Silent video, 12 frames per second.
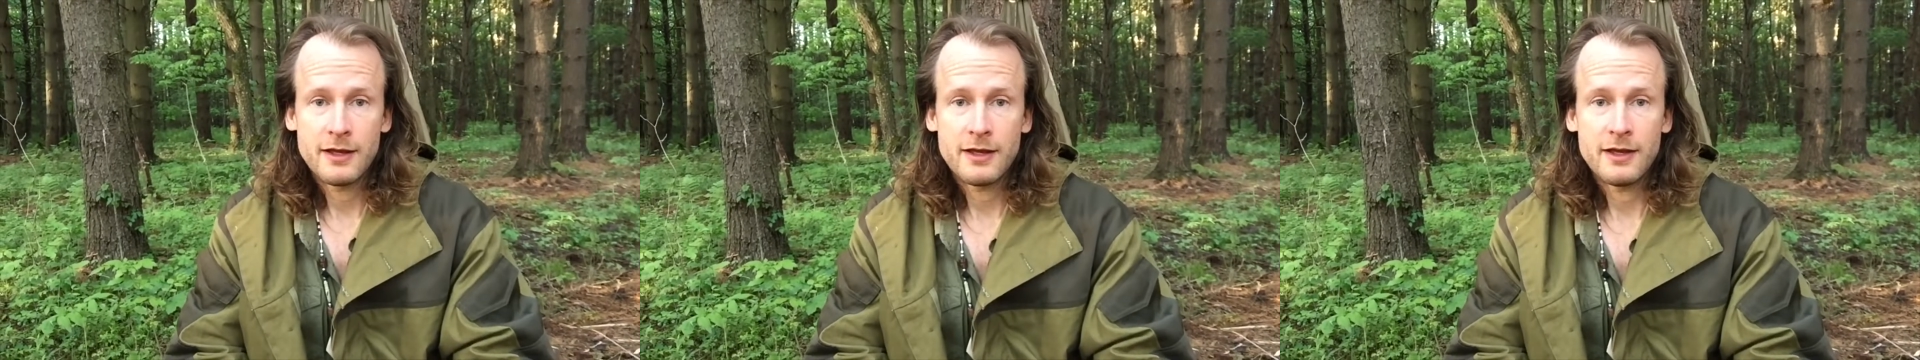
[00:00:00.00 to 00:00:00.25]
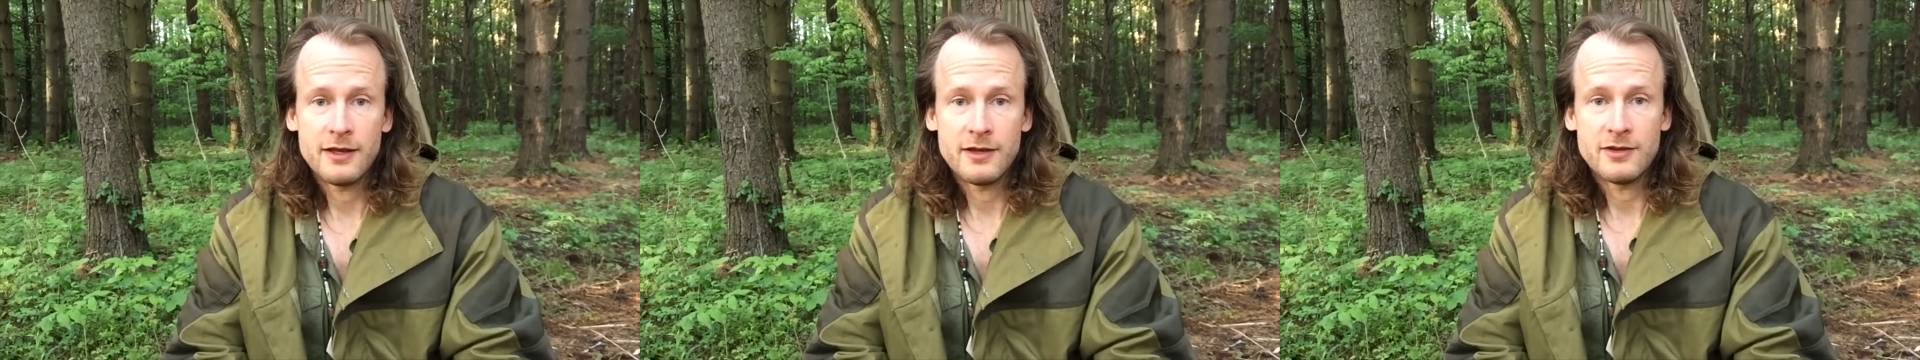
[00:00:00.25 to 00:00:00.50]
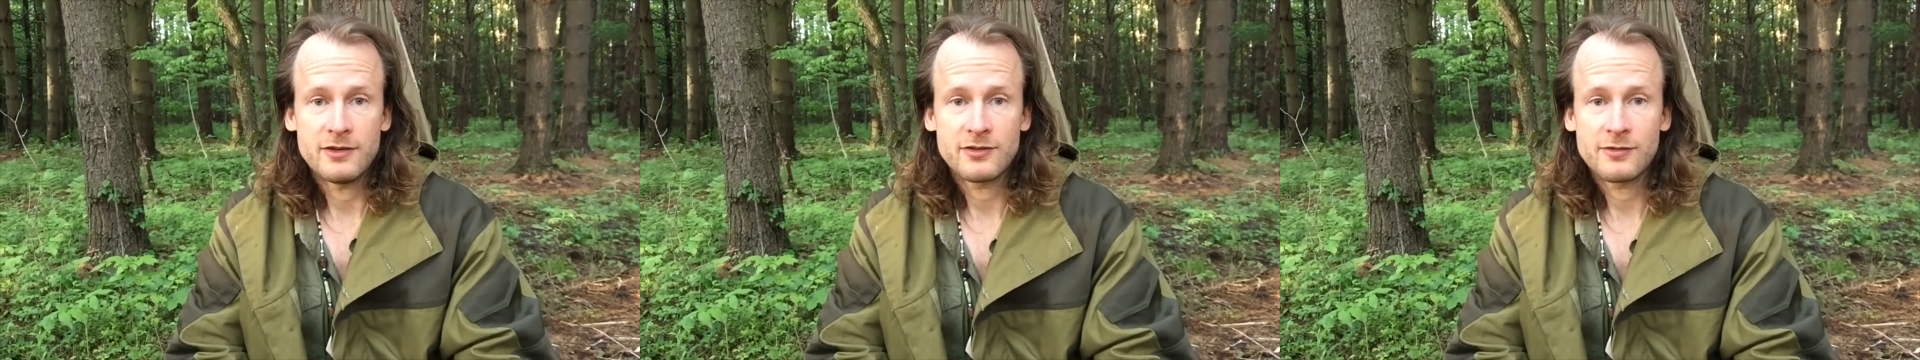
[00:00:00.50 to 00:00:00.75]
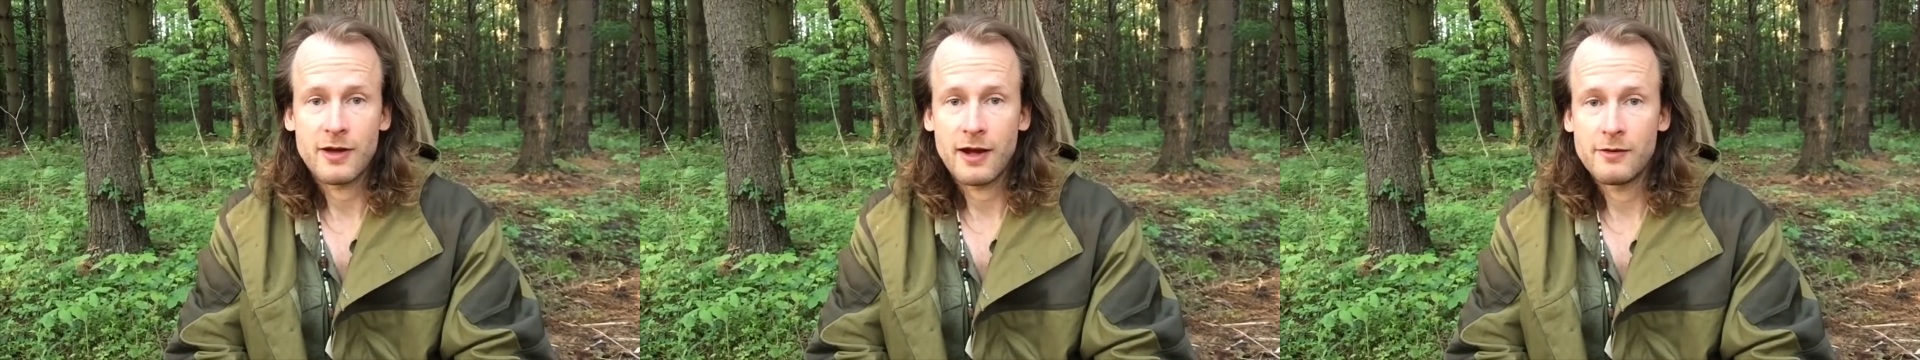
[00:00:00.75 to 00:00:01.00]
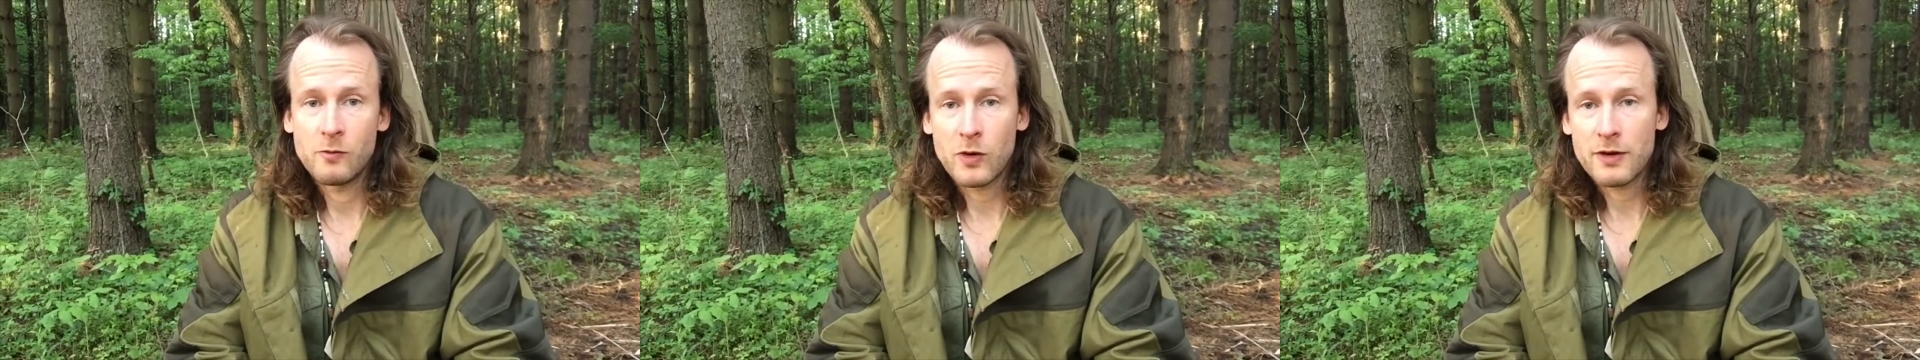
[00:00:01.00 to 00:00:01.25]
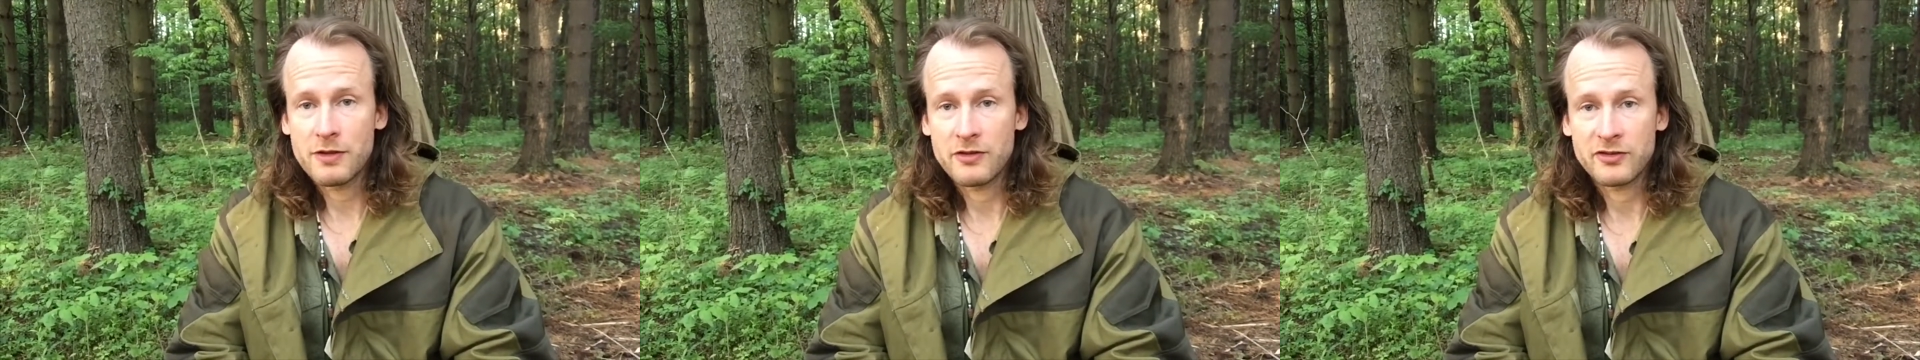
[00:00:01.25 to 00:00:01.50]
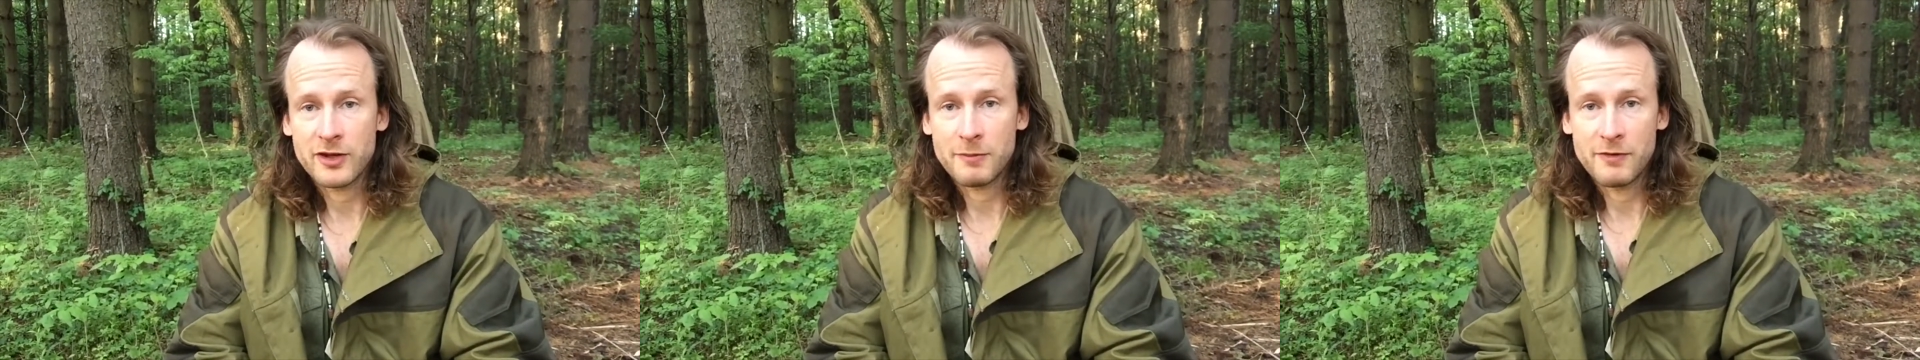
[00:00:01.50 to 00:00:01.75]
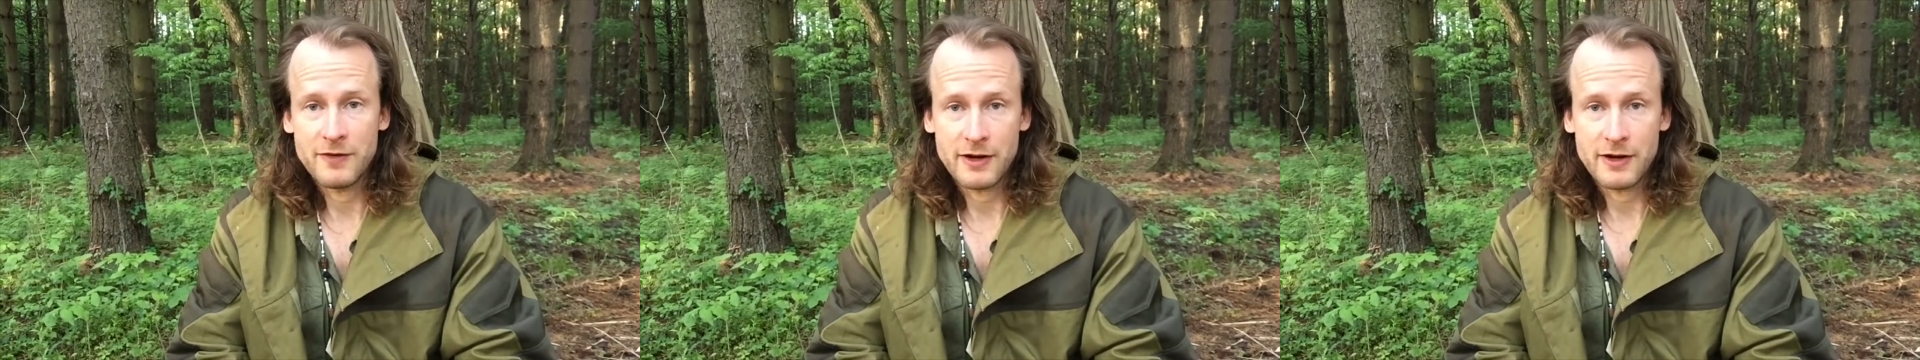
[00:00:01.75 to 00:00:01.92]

is one of the summer